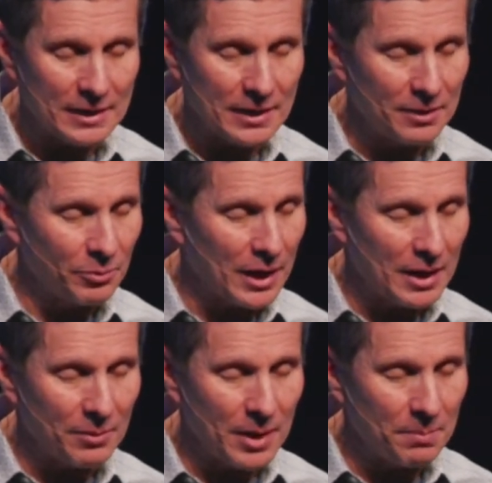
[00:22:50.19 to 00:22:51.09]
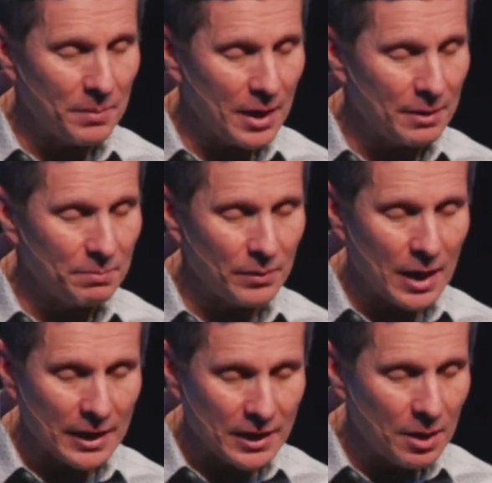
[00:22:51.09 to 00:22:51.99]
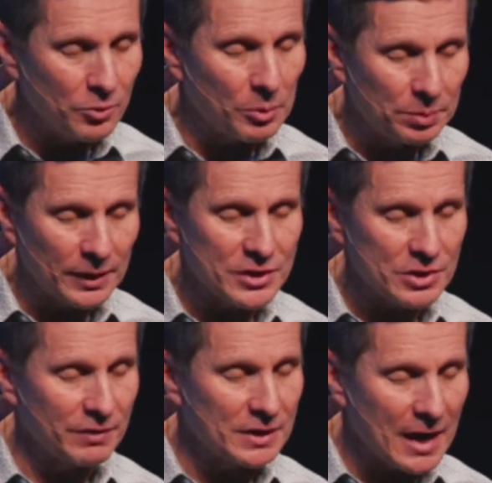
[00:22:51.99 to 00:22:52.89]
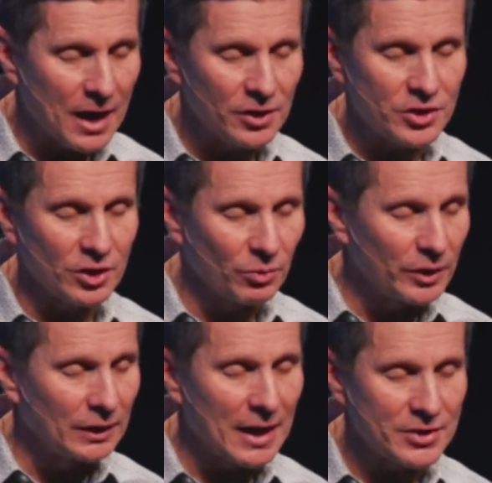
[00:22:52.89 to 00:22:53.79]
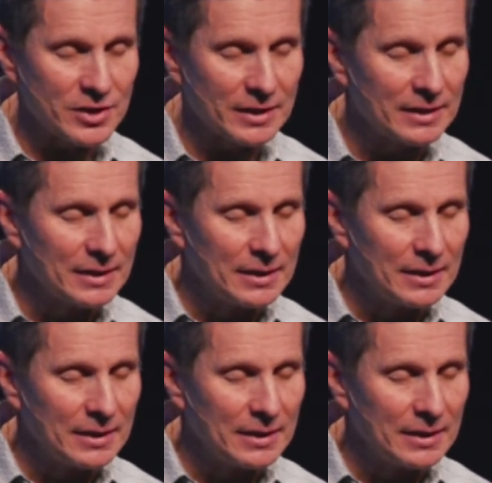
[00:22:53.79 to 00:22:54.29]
and uh, when, I, when I'm, I'm, i come to a place of acknowledging and realizing